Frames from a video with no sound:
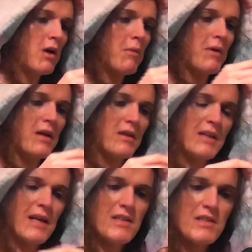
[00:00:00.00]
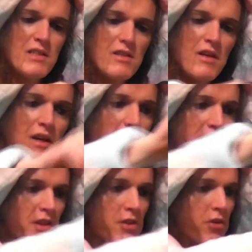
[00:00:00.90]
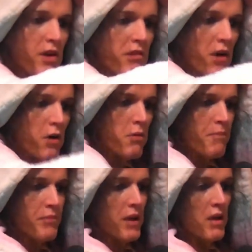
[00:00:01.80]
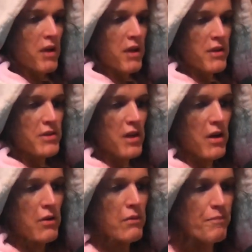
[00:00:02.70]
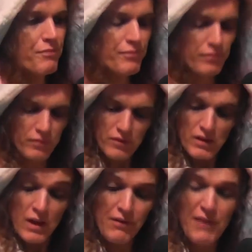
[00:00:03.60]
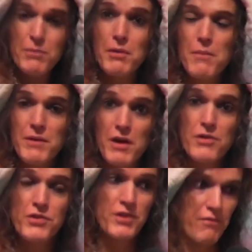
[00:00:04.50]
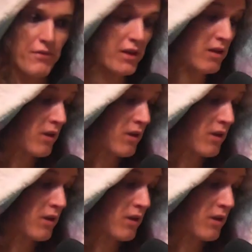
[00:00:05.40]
But Dennis is looking after the toilet roll, so if I have to blow my nose or something.